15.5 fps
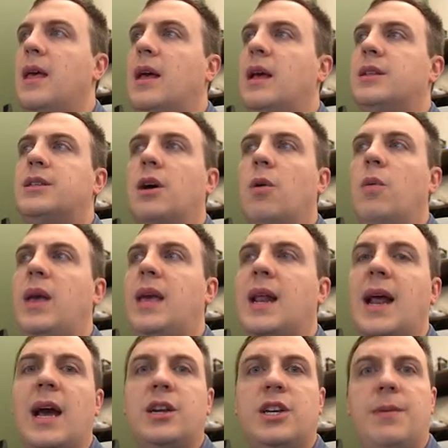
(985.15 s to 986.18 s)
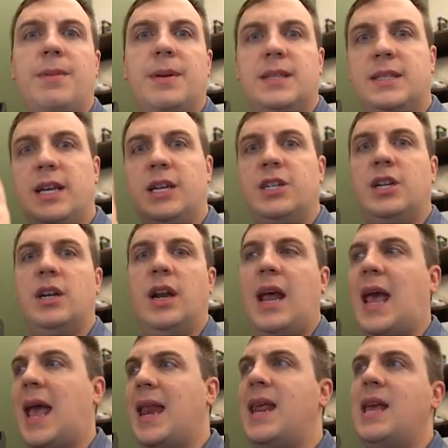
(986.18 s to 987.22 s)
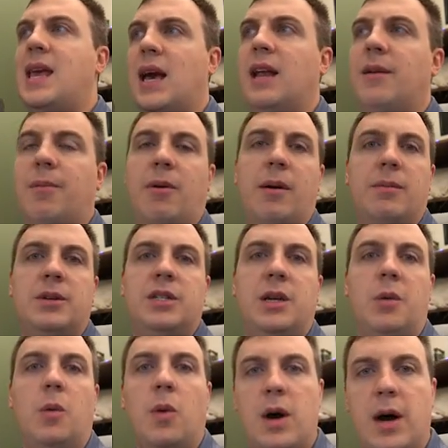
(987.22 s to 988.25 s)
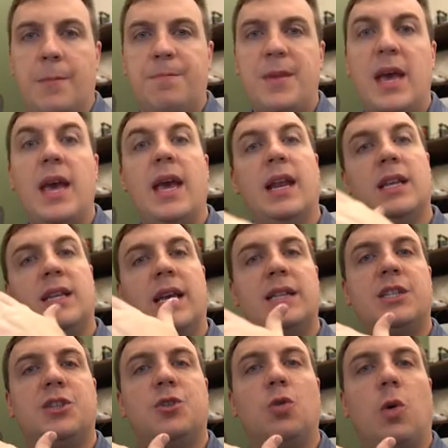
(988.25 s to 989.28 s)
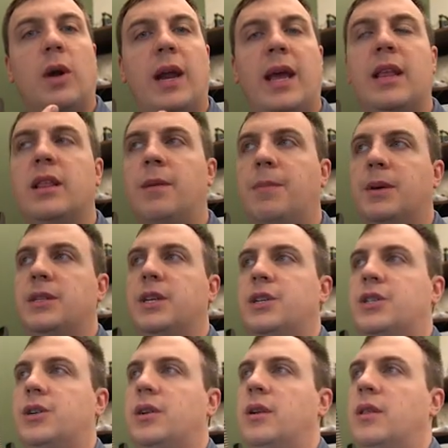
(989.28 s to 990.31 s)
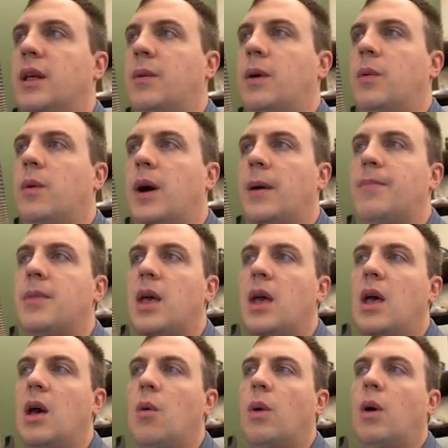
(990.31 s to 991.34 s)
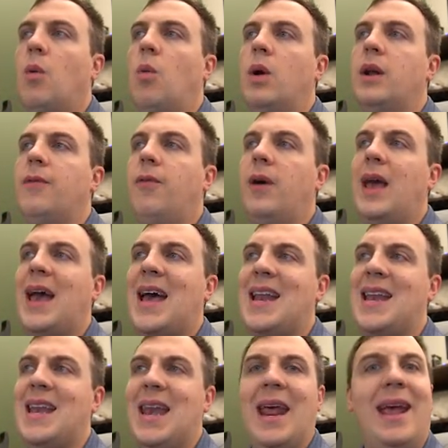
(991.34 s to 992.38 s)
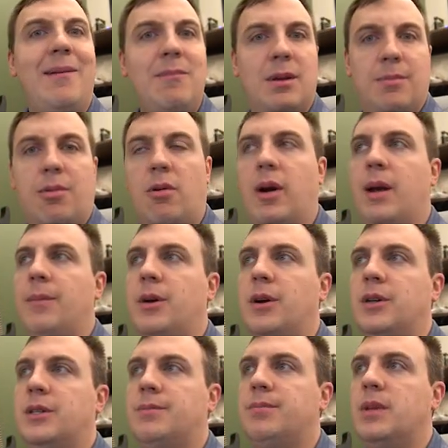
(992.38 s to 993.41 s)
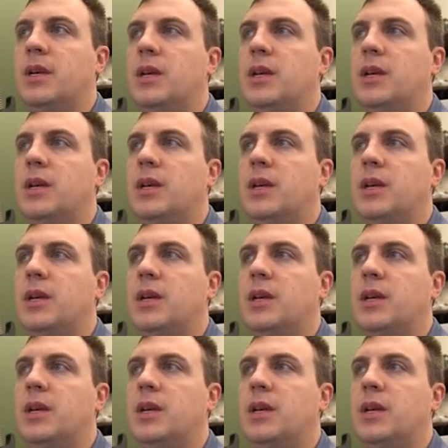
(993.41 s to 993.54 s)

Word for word: And so we could actually position any kind of parameters that we want, and it gets stored in the position that we want. Well, what if we had named parameters?